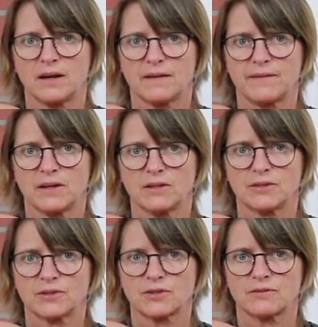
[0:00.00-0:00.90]
You're going to feel a
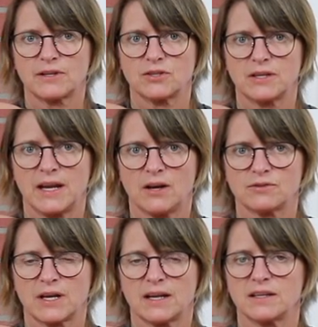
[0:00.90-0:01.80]
little stretch in the
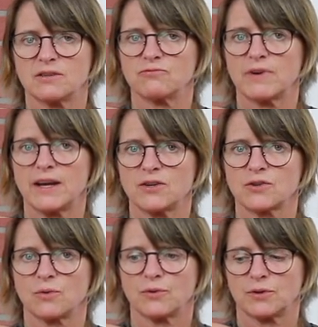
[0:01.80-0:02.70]
outside of the right
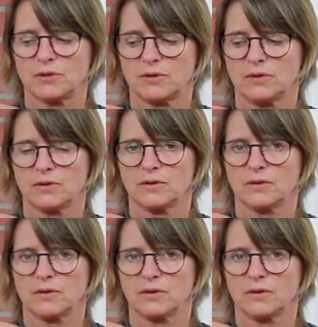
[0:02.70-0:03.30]
shoulder.